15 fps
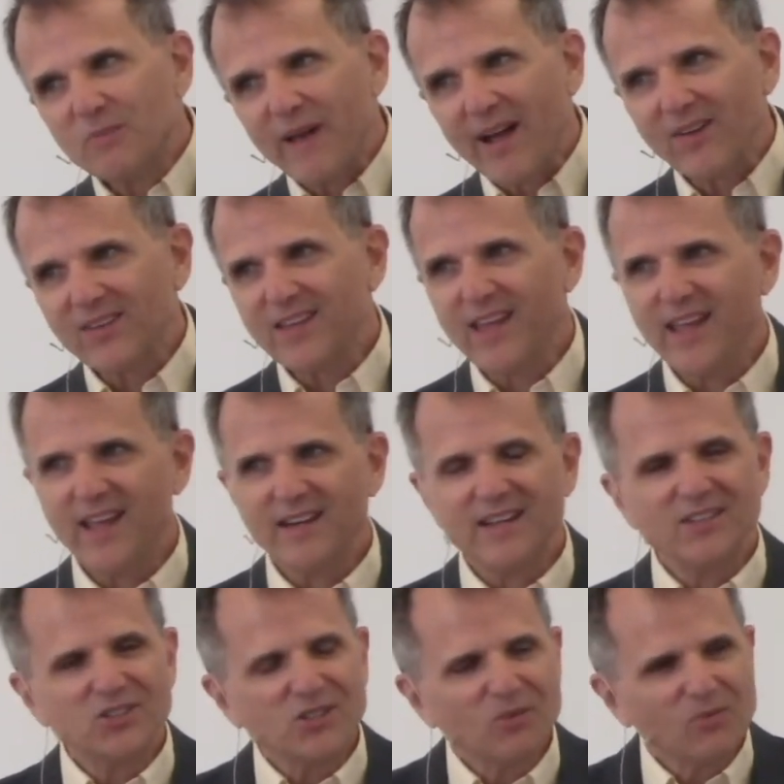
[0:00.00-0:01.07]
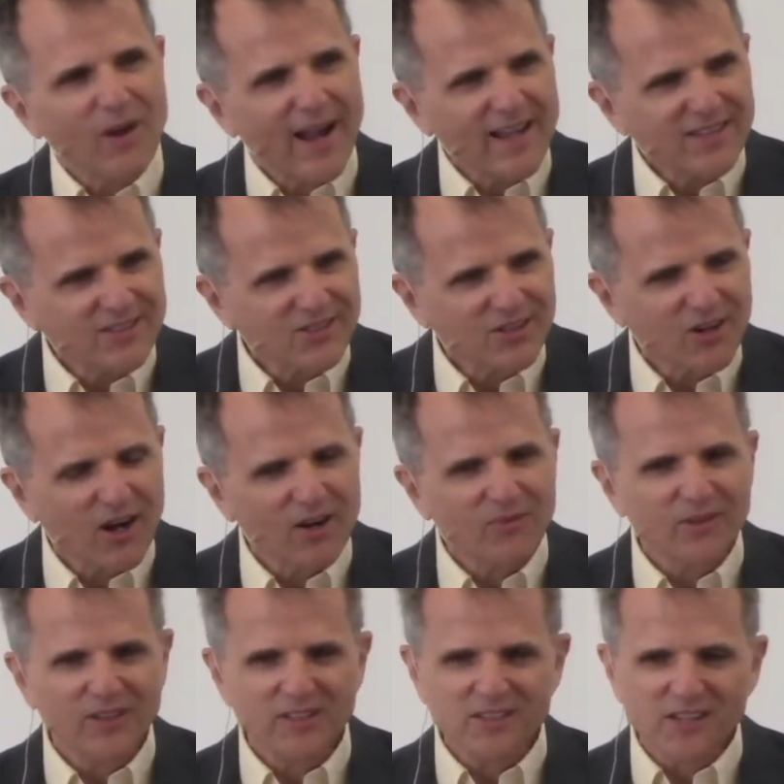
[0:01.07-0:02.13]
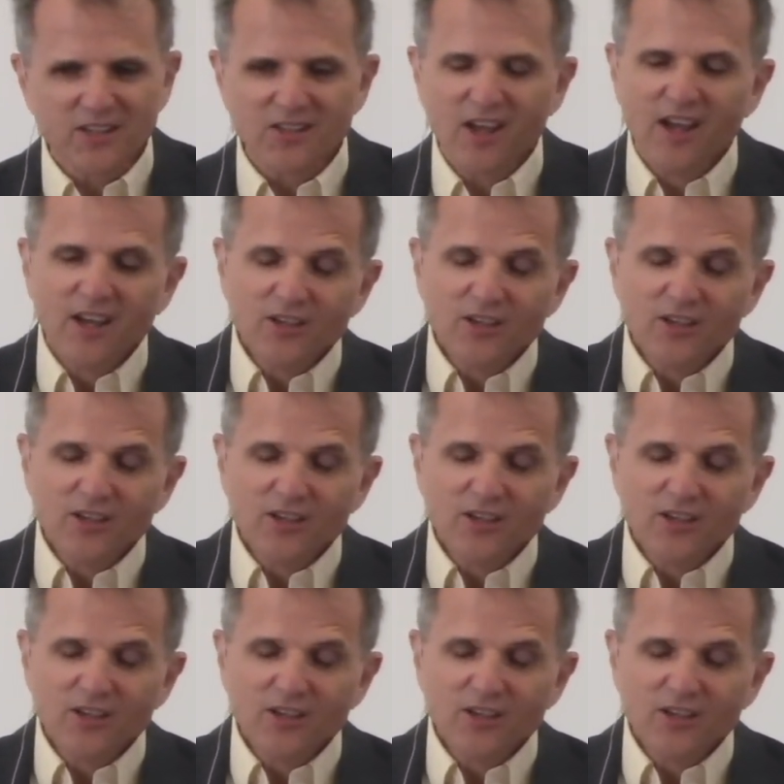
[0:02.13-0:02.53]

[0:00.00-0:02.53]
about Kate and she writes to Garfield and says,